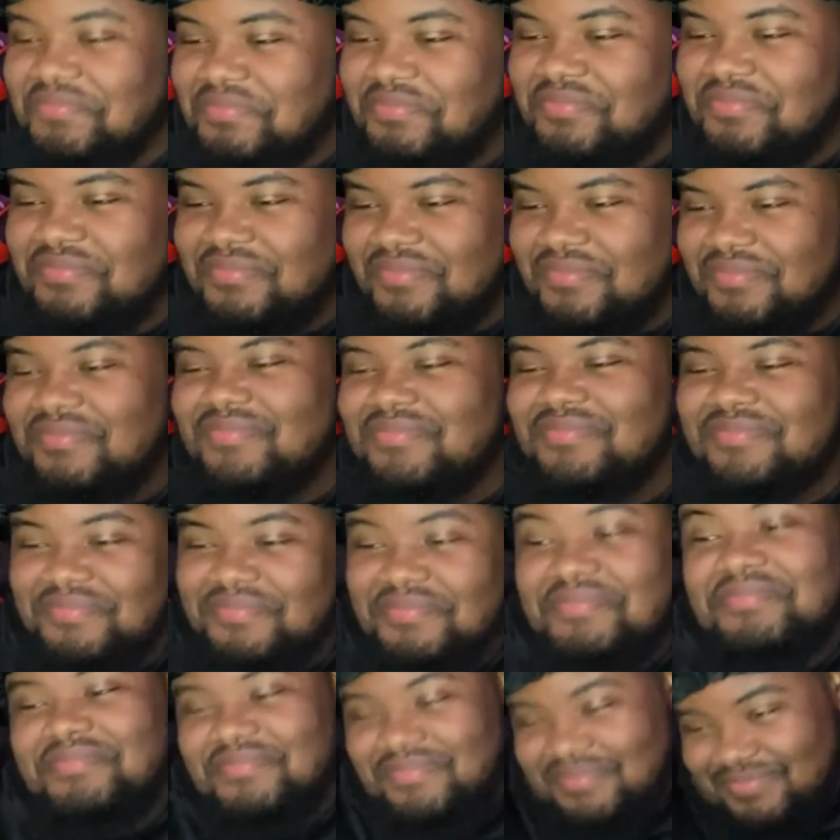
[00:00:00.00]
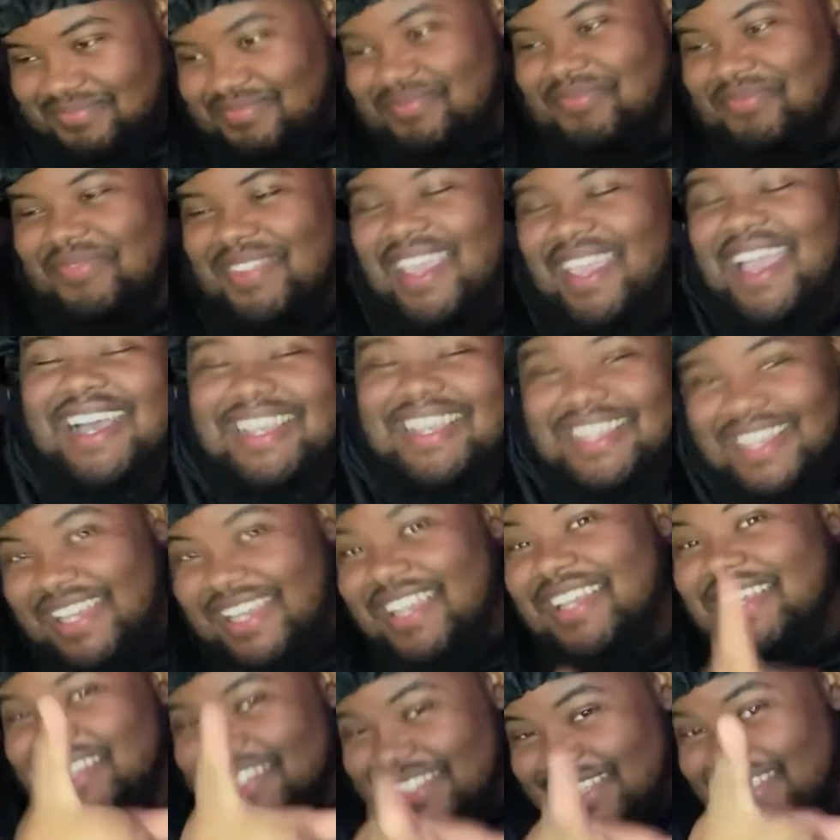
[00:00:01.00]
Hmm. I,
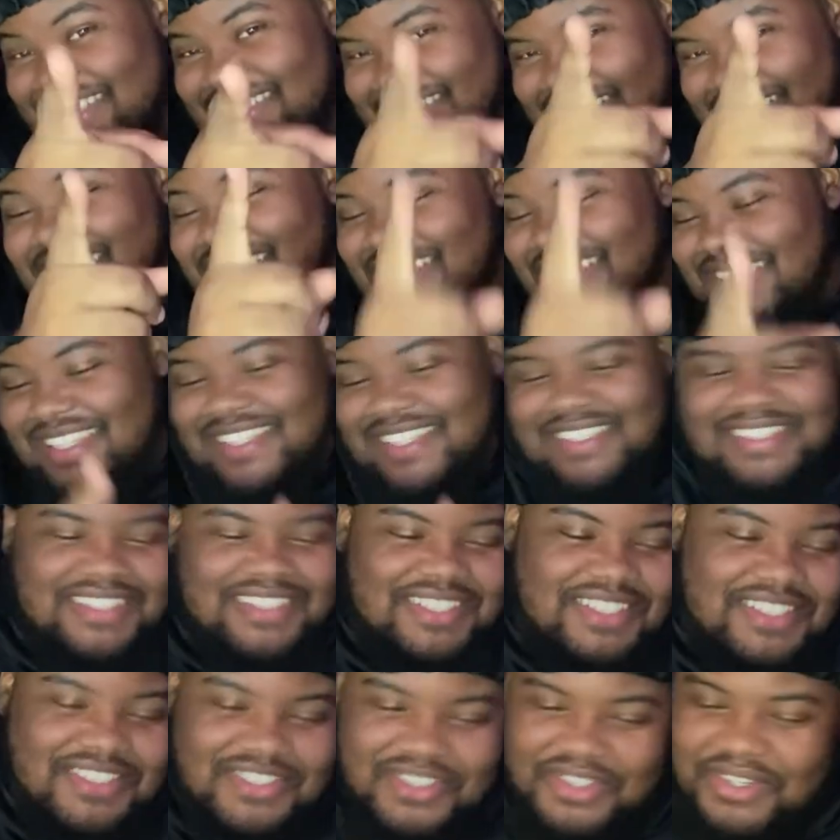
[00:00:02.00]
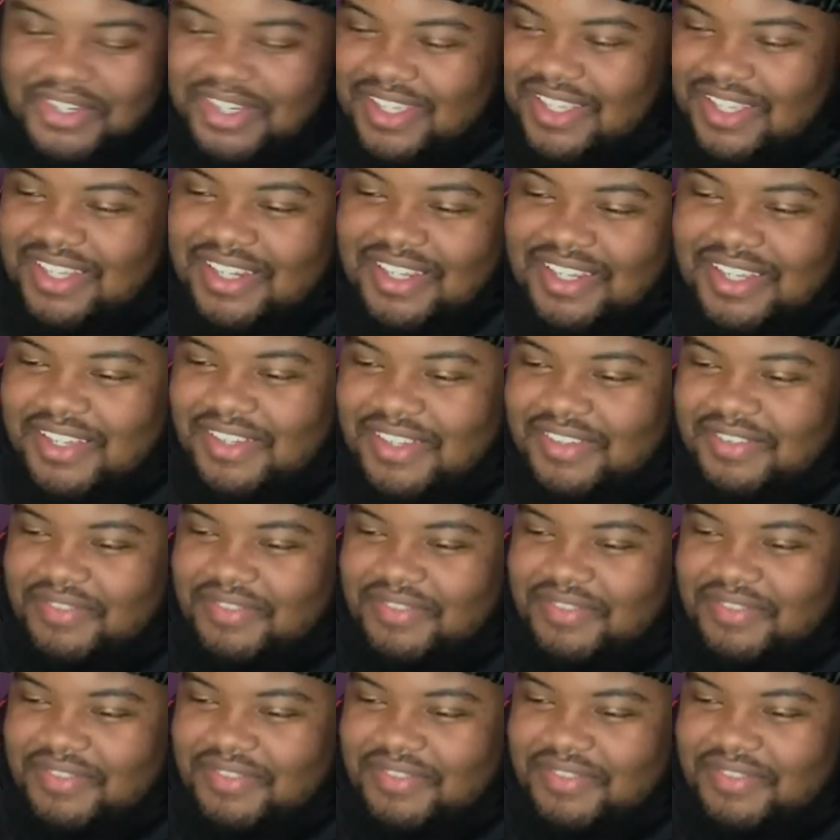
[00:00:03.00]
I, he is, he is though. I can't lie.